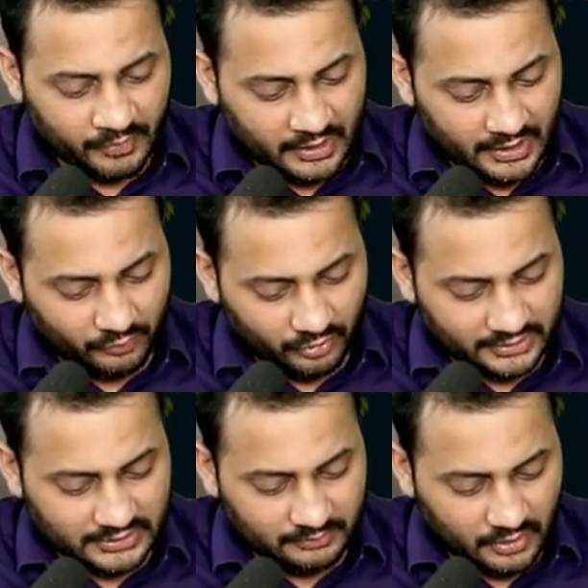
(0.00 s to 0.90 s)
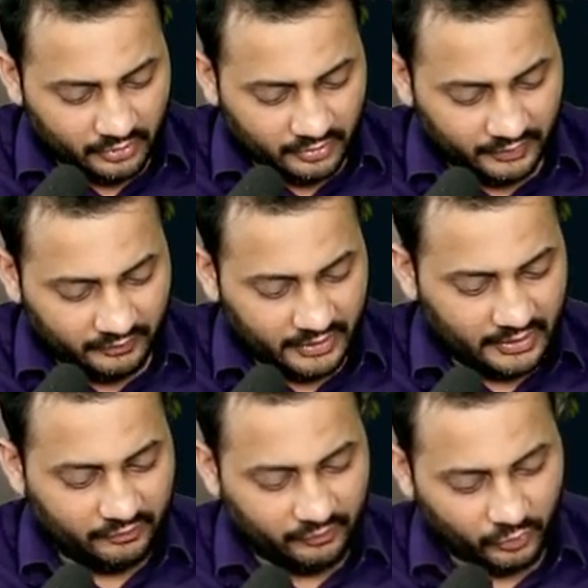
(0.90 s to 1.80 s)
And what is the amount of EVA?
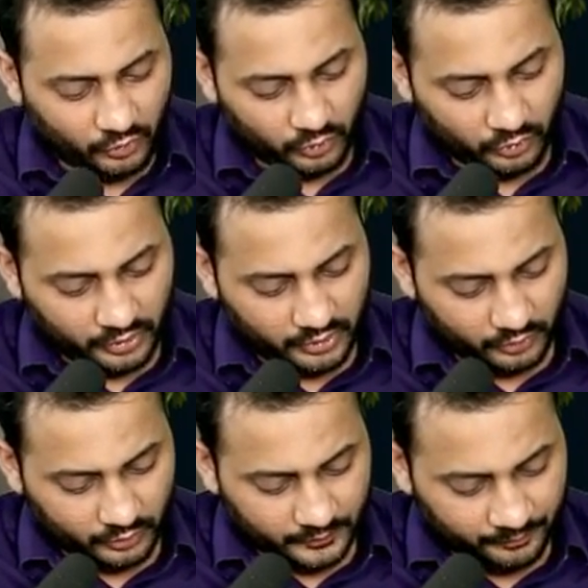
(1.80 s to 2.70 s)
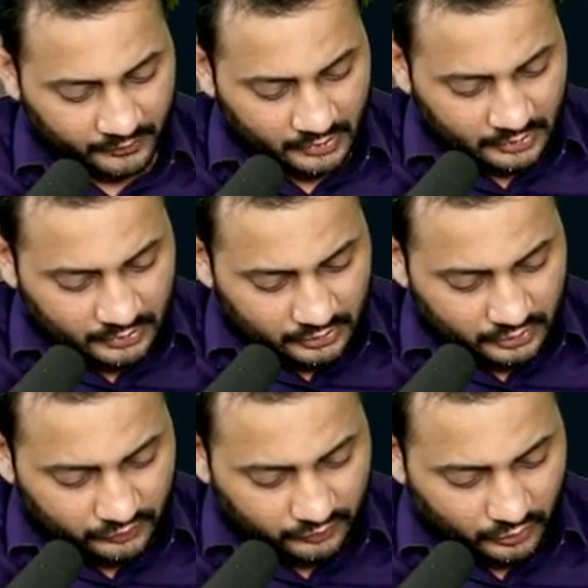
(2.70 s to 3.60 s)
4 crore.
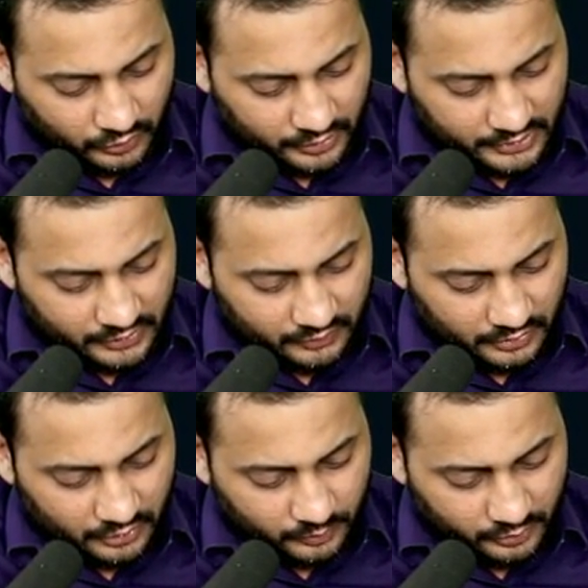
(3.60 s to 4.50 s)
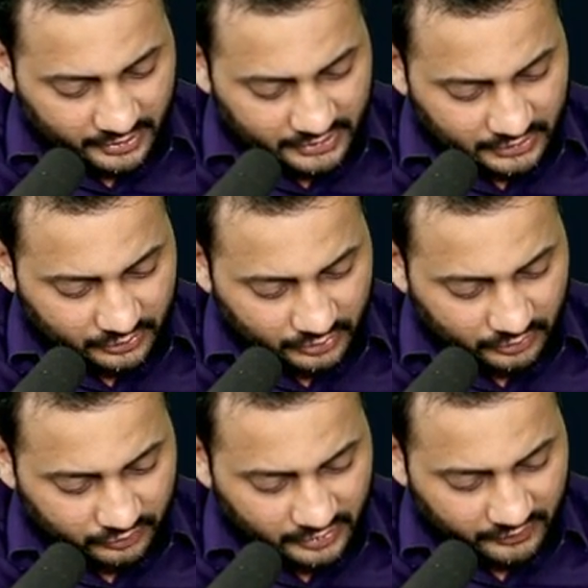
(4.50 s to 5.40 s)
So 4 is equal to
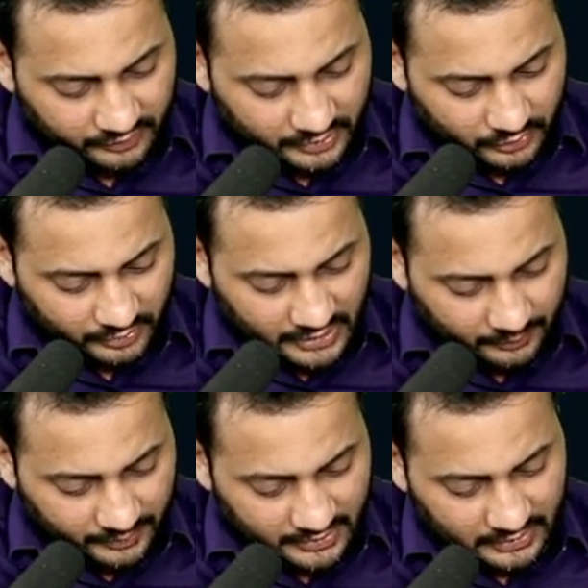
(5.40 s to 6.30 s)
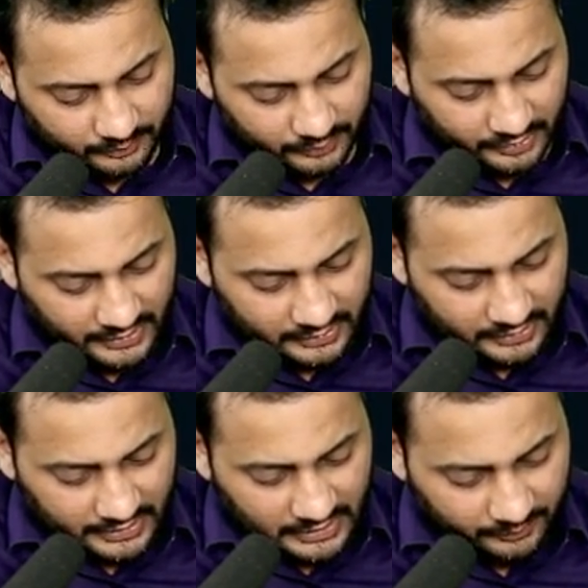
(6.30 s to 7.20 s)
0.025 into capital employed, and the
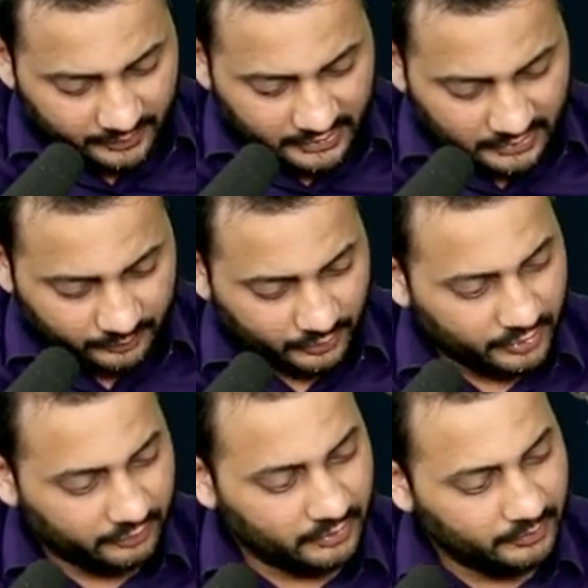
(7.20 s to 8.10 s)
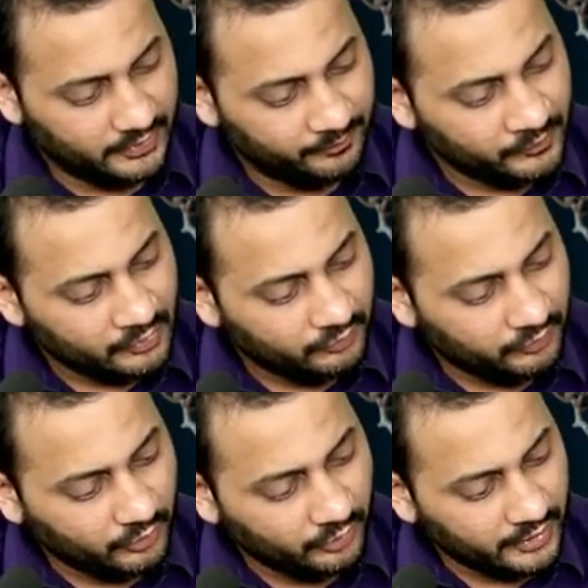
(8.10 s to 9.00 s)
capital employed will be
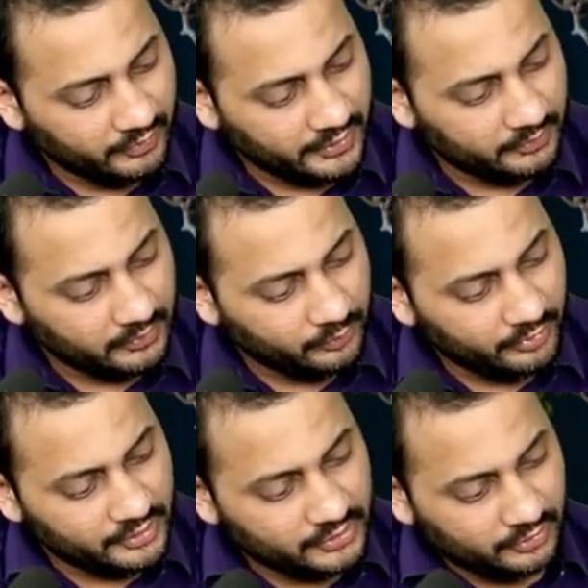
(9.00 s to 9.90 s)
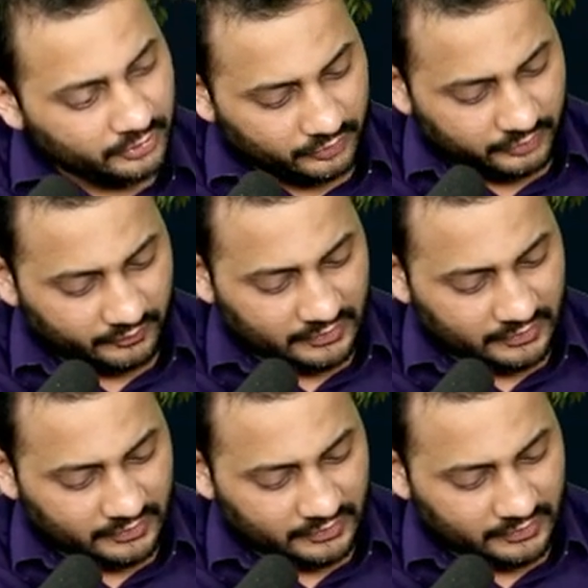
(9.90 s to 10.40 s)
4 divided by 0.025.